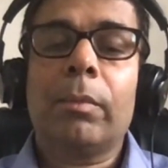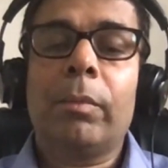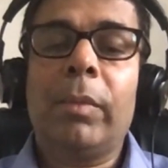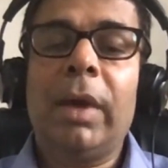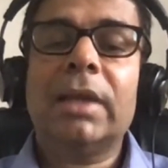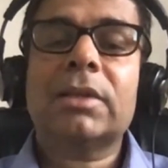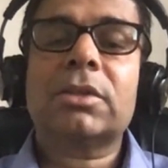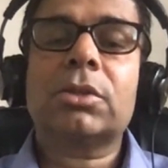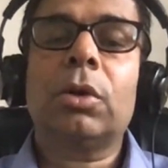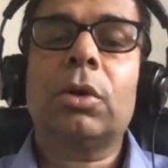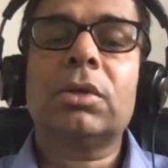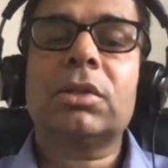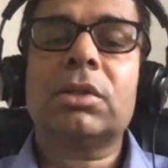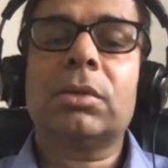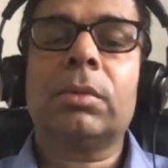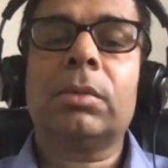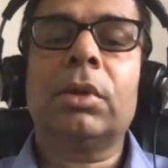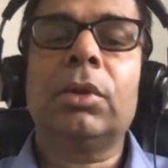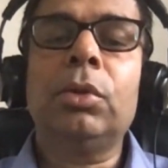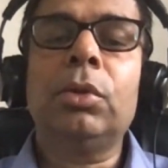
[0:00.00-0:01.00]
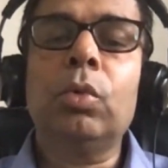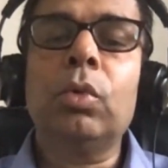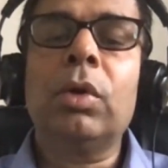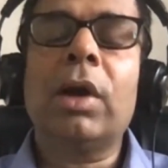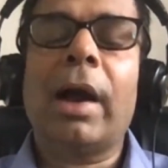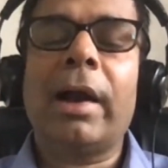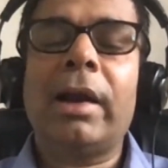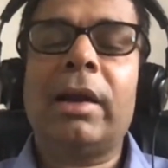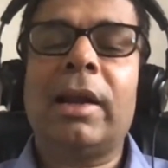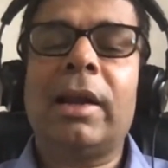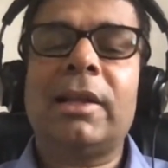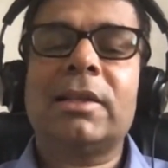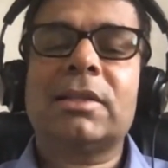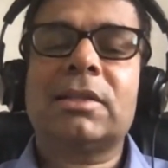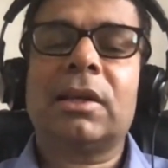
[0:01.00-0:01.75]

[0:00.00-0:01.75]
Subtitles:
based on some of the new guidelines